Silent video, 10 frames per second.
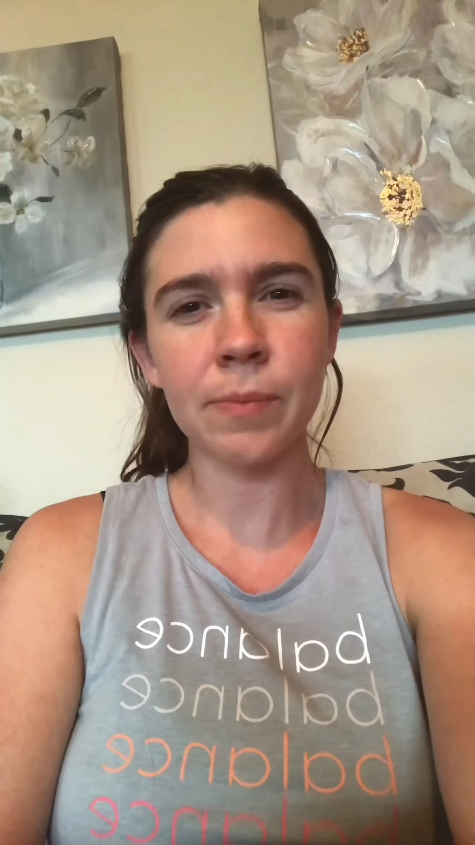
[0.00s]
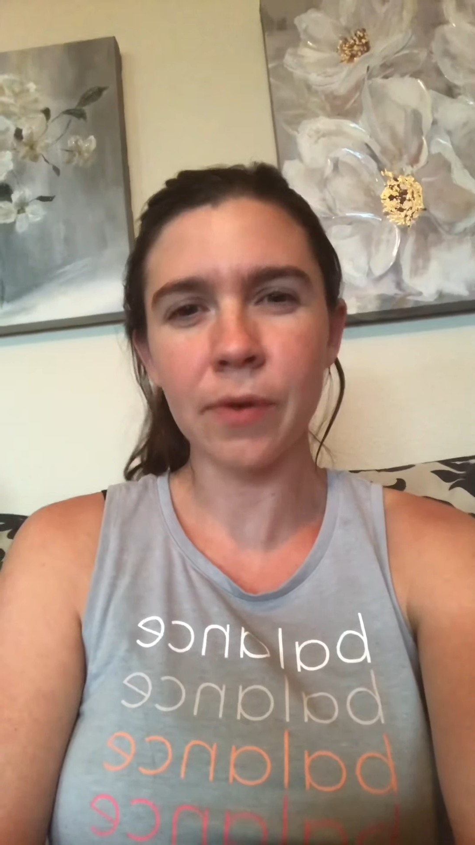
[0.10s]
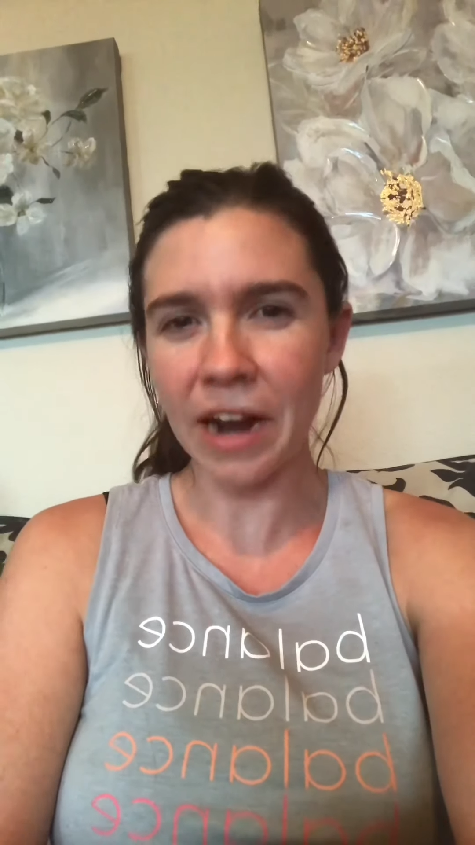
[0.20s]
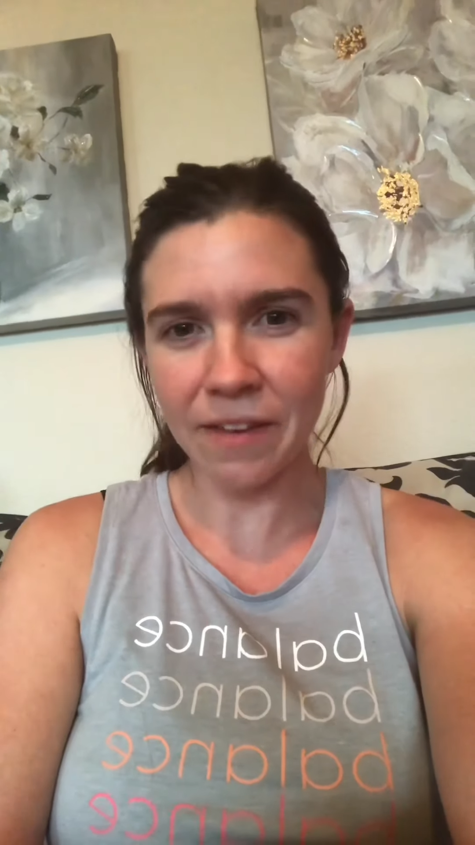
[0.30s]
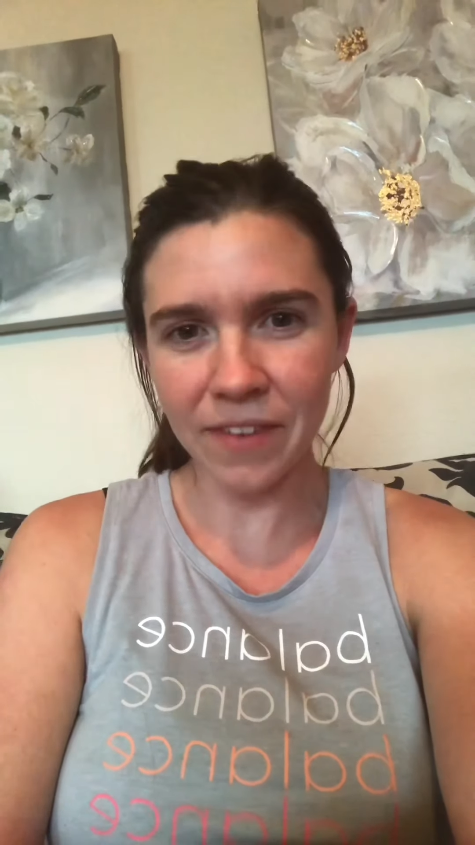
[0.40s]

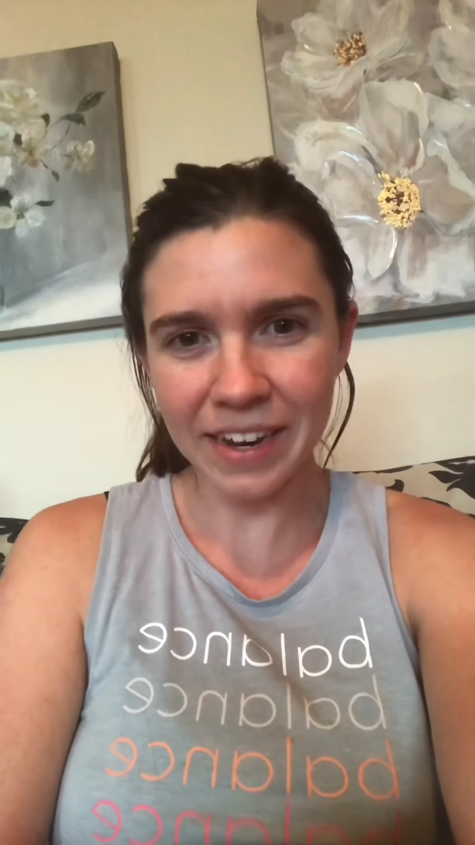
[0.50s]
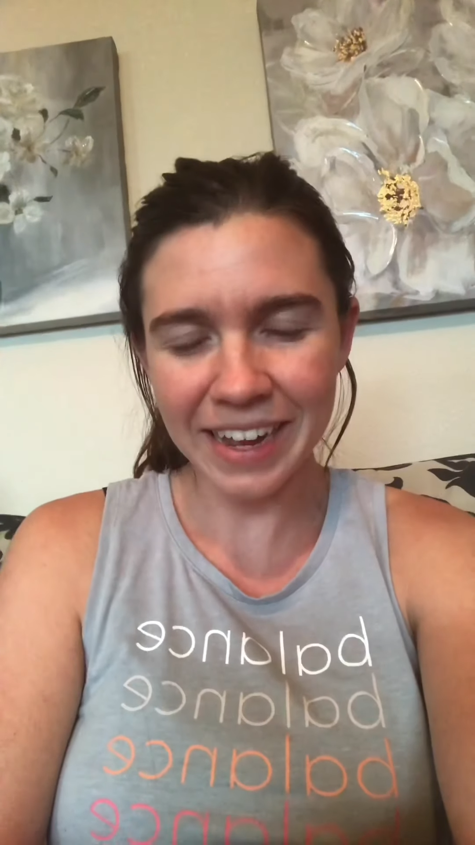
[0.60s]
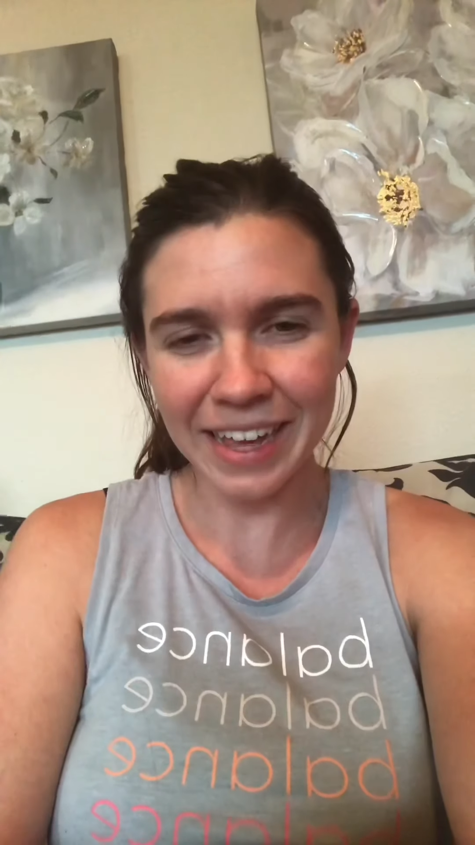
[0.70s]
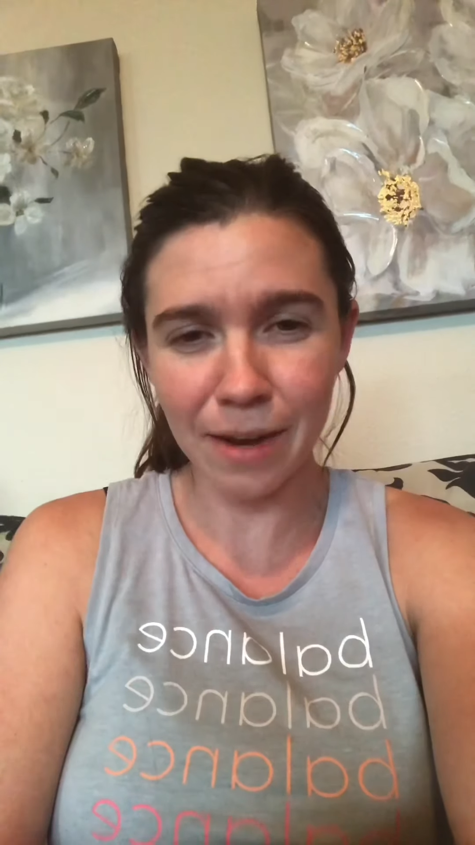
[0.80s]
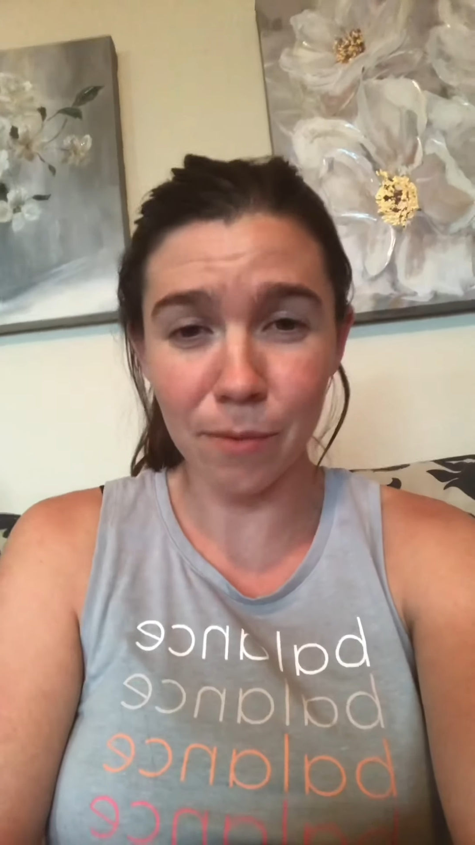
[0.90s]
private
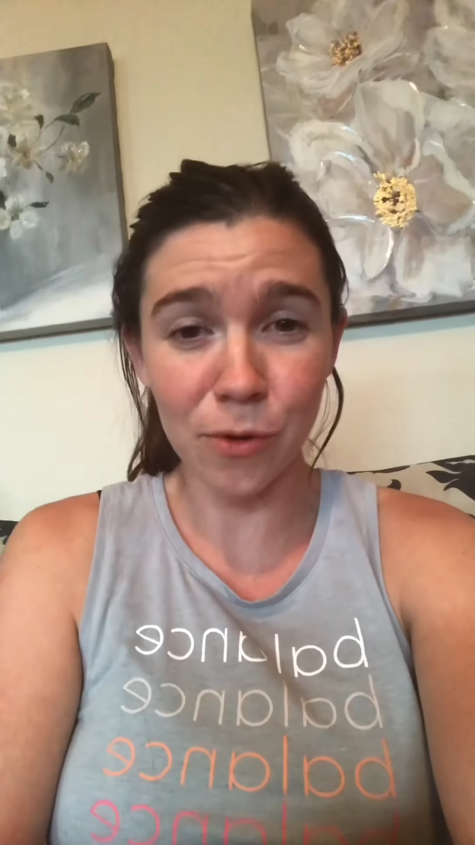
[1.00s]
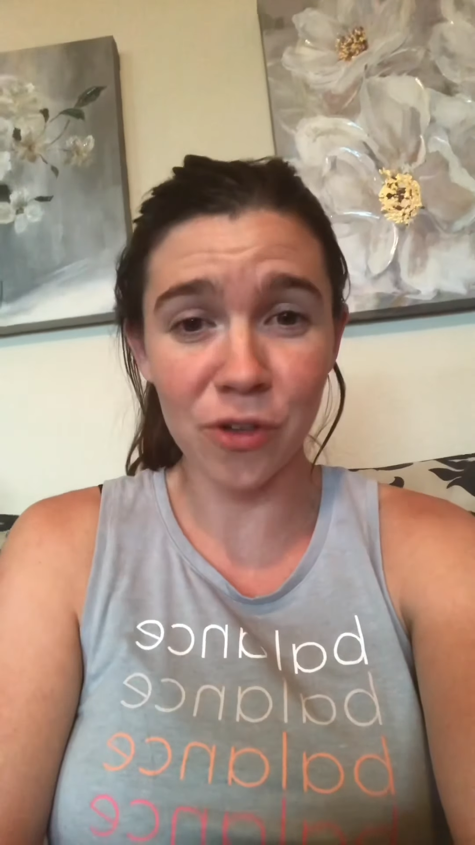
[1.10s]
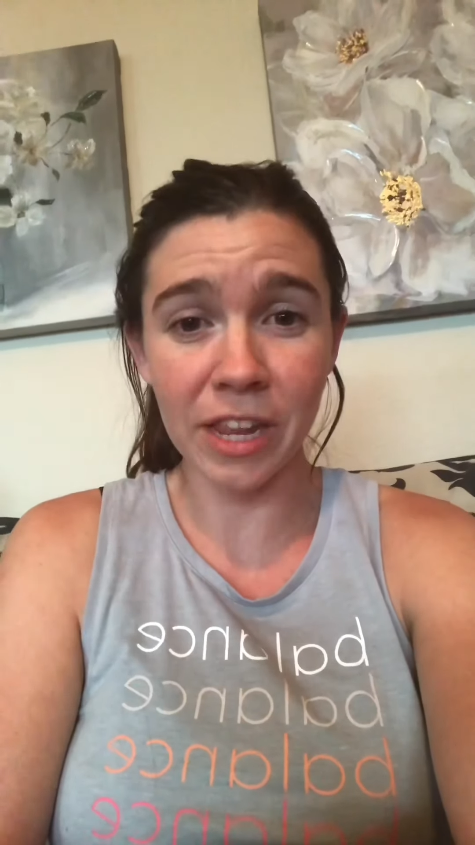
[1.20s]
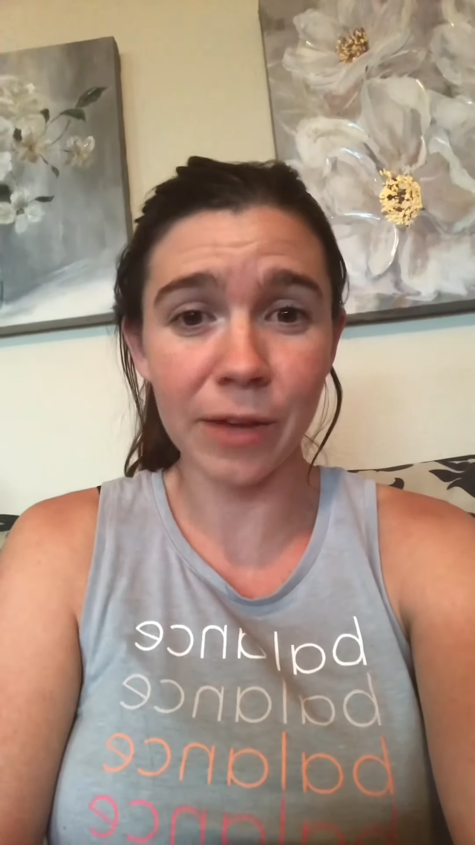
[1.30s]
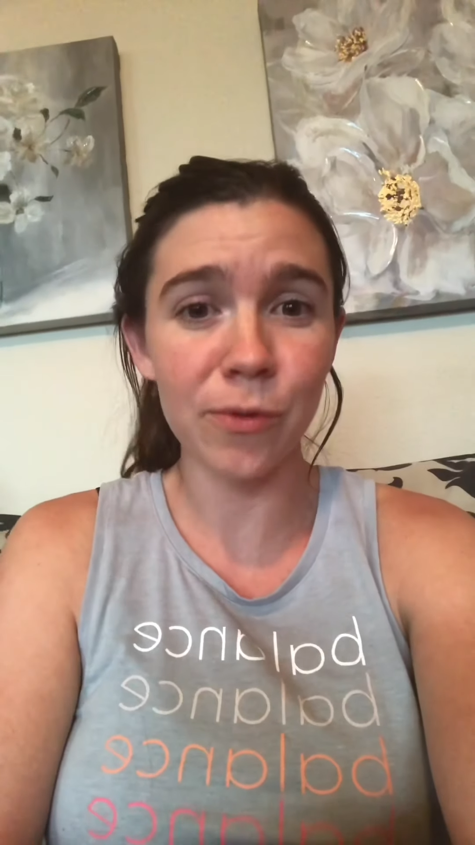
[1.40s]
and
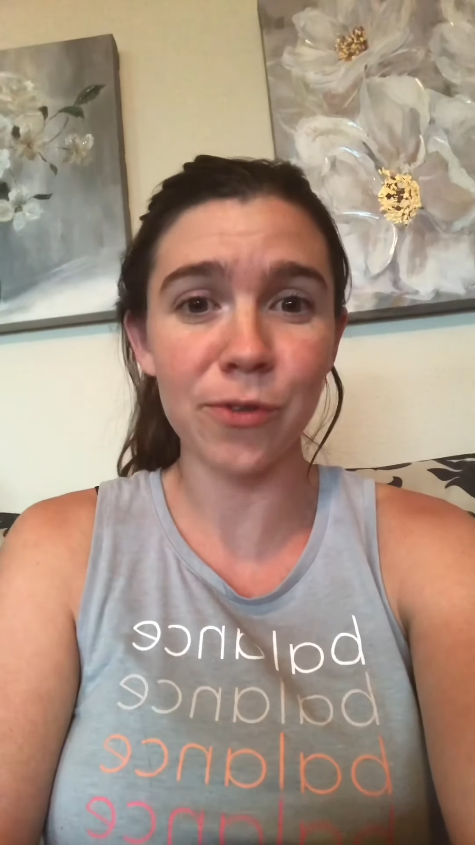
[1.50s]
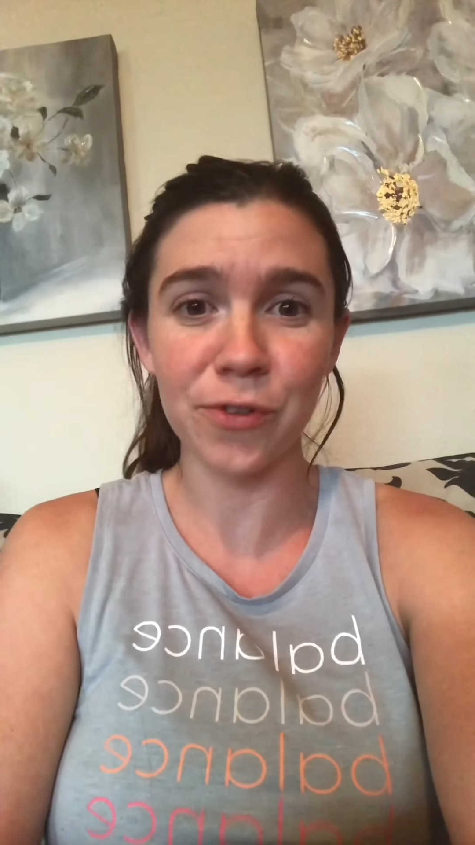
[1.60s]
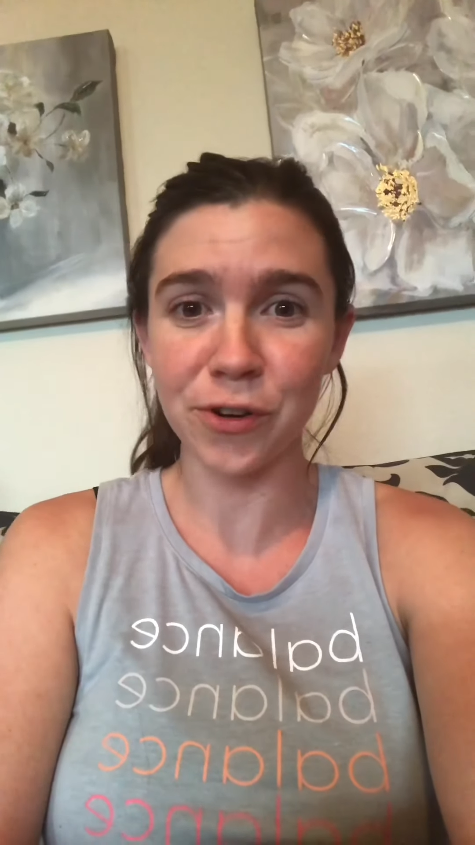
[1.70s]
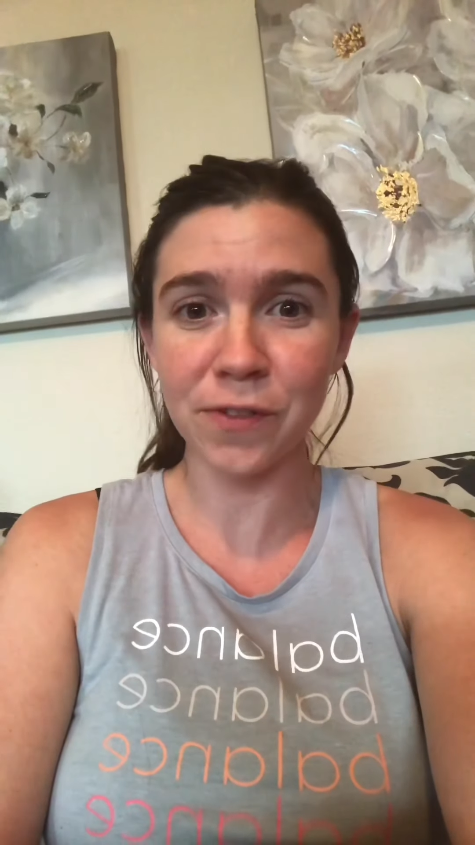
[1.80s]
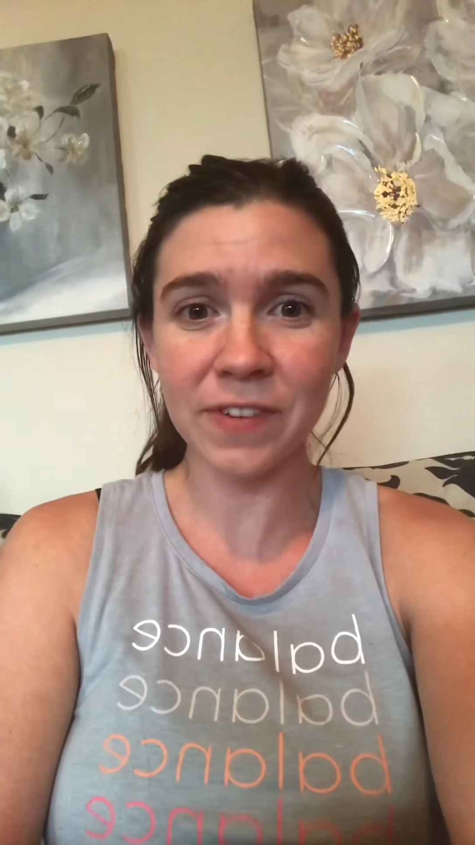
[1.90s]
emotionally
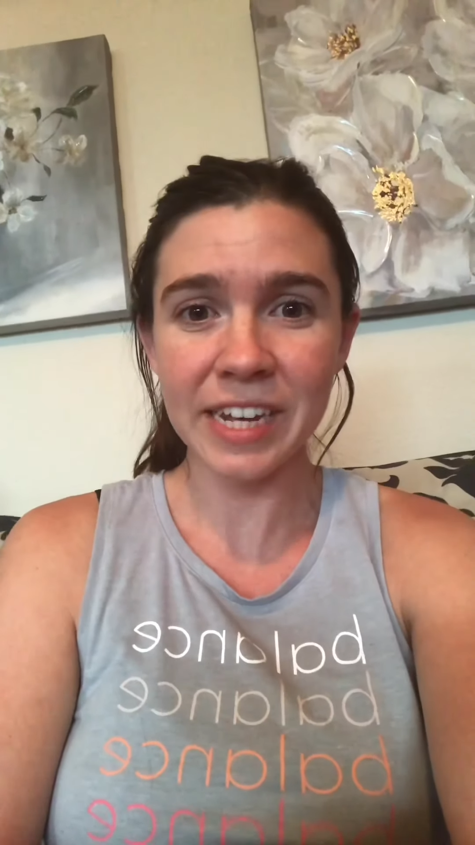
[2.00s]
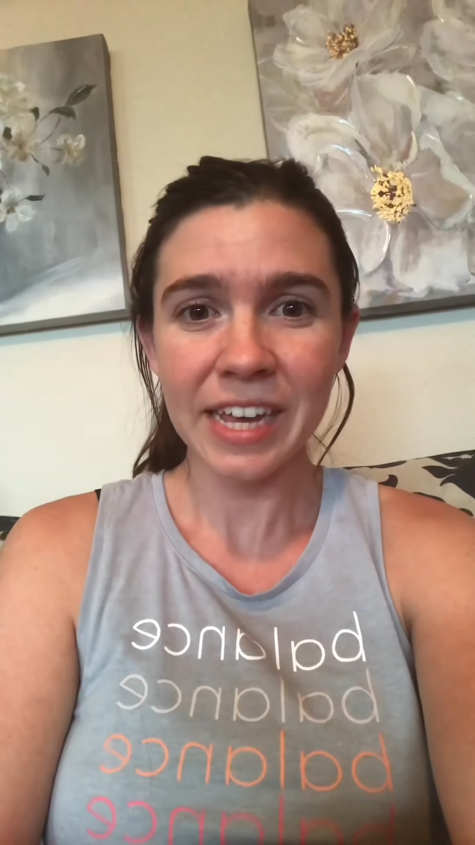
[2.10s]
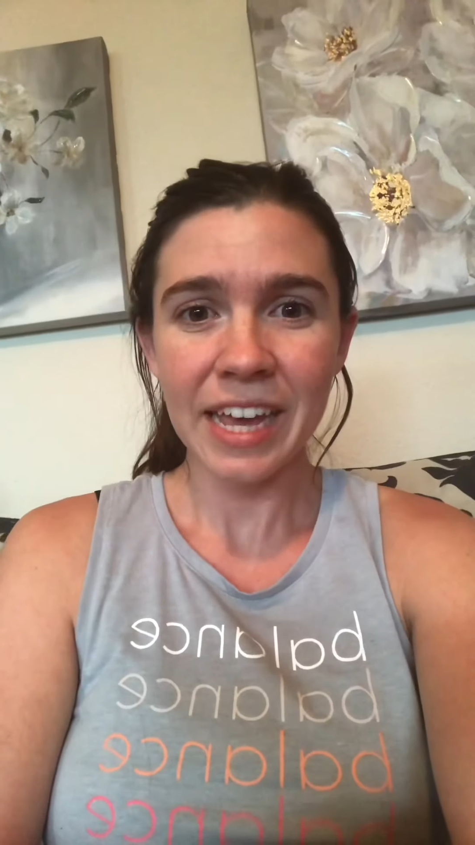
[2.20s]
reserved